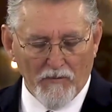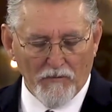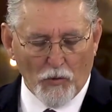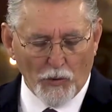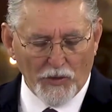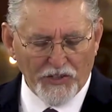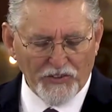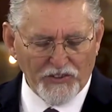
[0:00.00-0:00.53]

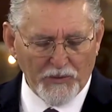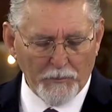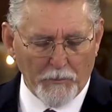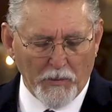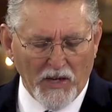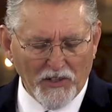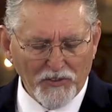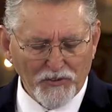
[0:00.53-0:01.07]
For it is
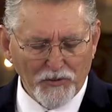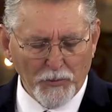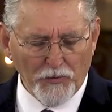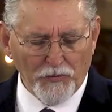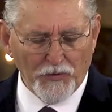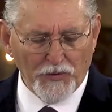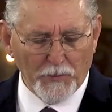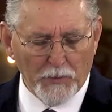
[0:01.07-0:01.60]
impossible
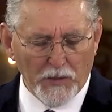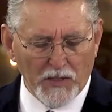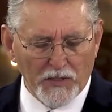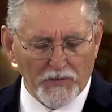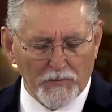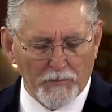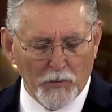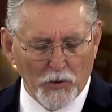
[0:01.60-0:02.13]
for the blood
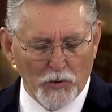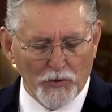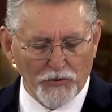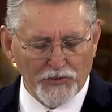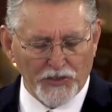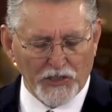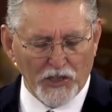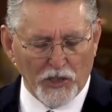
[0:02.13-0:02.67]
of
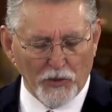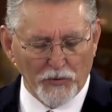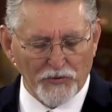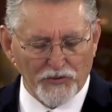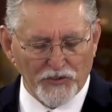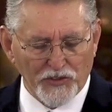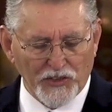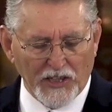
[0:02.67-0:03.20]
bulls and
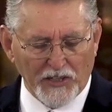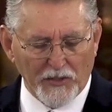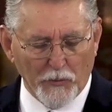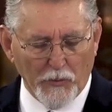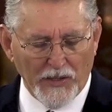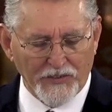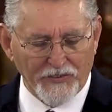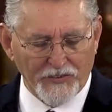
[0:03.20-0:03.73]
goats to take
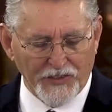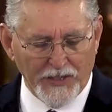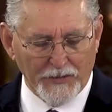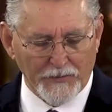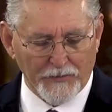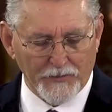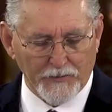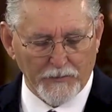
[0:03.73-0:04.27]
away
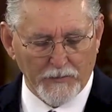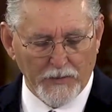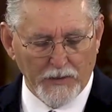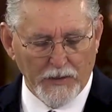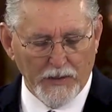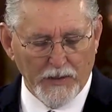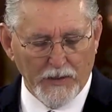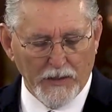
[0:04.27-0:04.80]
sins.
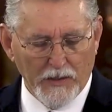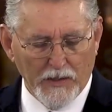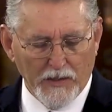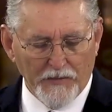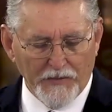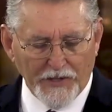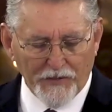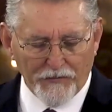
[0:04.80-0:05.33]

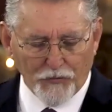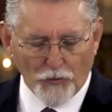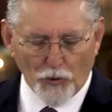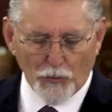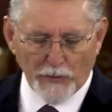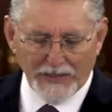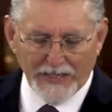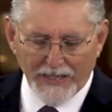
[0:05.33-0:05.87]

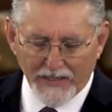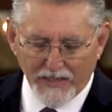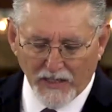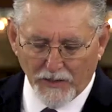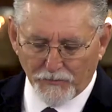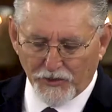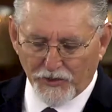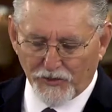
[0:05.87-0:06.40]
Therefore, when he
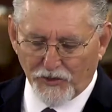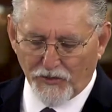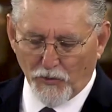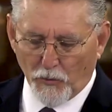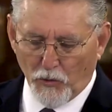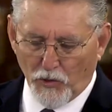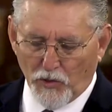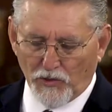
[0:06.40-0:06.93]
comes into the
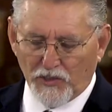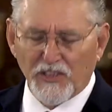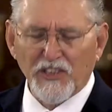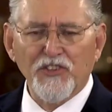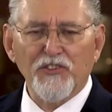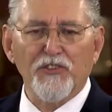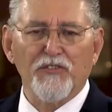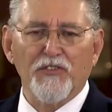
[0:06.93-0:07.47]
world, and
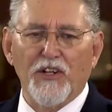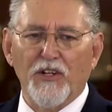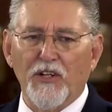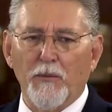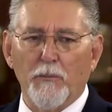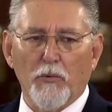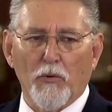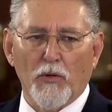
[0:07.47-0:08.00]
this is very
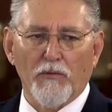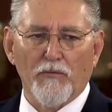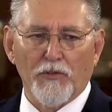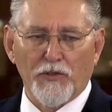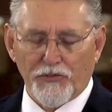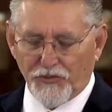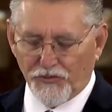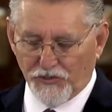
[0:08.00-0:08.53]
important for
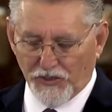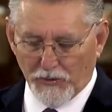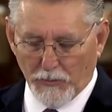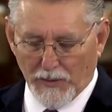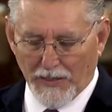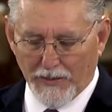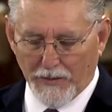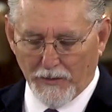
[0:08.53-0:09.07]
us to see
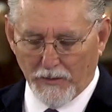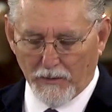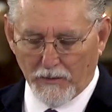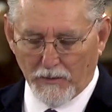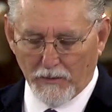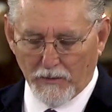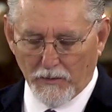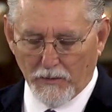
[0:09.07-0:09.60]
right here,
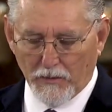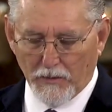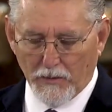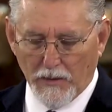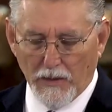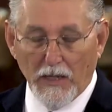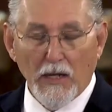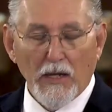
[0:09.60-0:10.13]

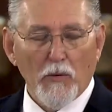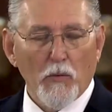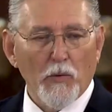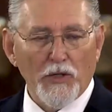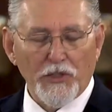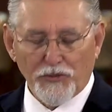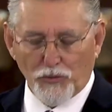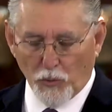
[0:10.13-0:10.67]

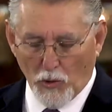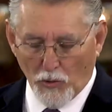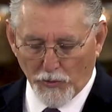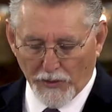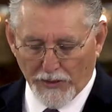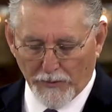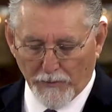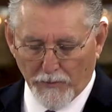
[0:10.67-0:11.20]
where he's
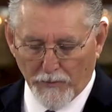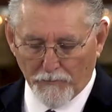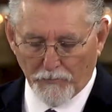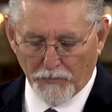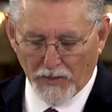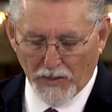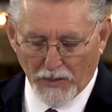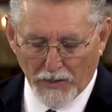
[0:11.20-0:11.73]
quoting,
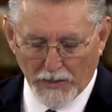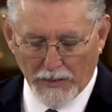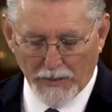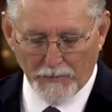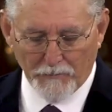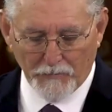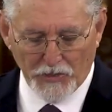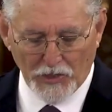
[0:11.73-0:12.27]

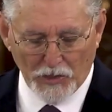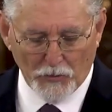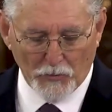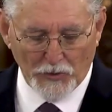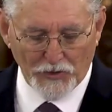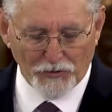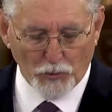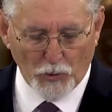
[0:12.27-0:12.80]
uh, you know,
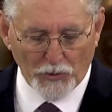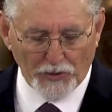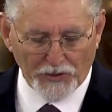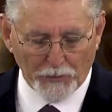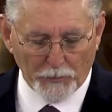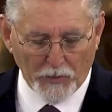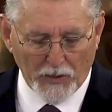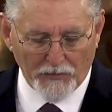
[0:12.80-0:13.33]
he's quoting
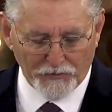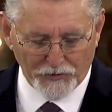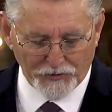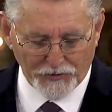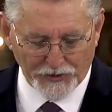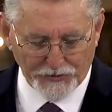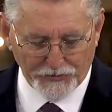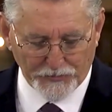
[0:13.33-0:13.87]
the
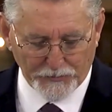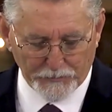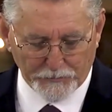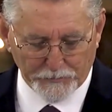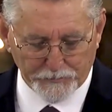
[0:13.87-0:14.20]
prophecies.